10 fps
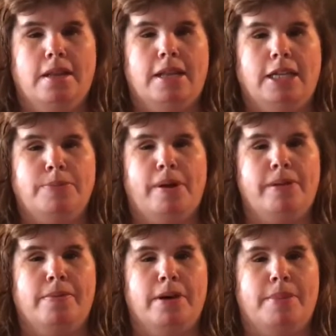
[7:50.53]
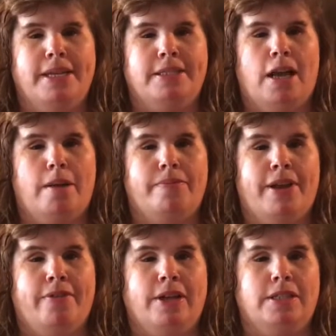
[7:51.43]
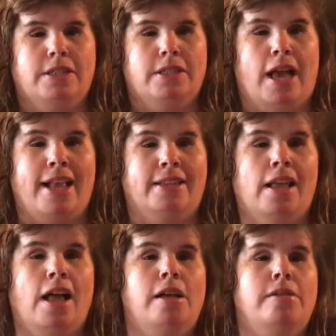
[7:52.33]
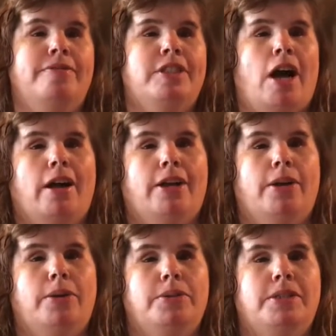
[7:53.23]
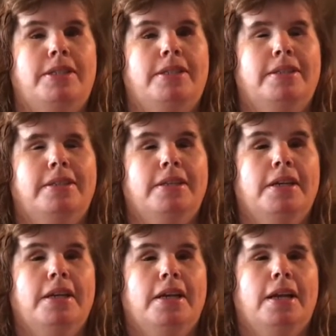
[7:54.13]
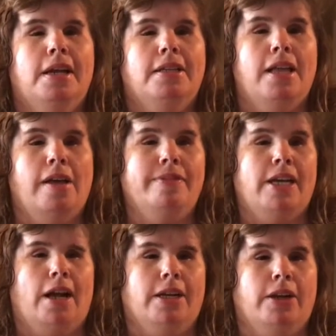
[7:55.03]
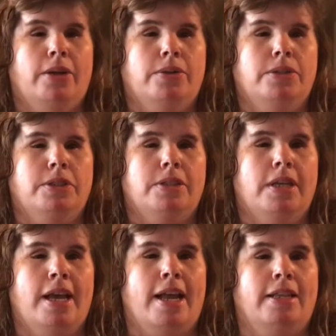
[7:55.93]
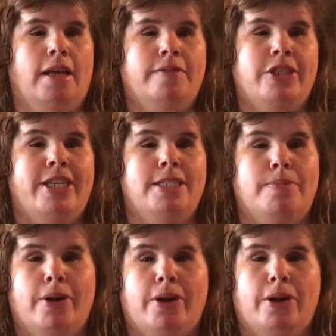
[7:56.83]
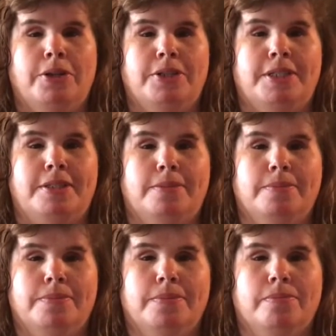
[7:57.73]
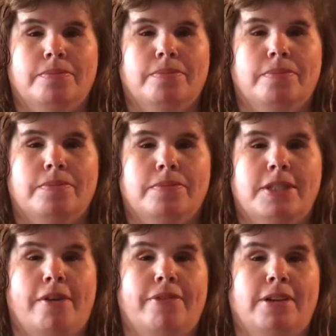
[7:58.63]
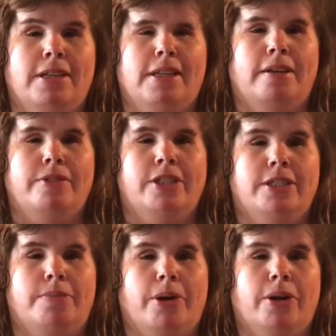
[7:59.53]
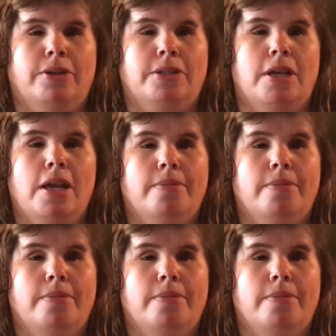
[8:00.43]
That's probably one of my top favorites. I love tacos. Love tacos. And I love cheeseburgers. Definitely love cheeseburgers.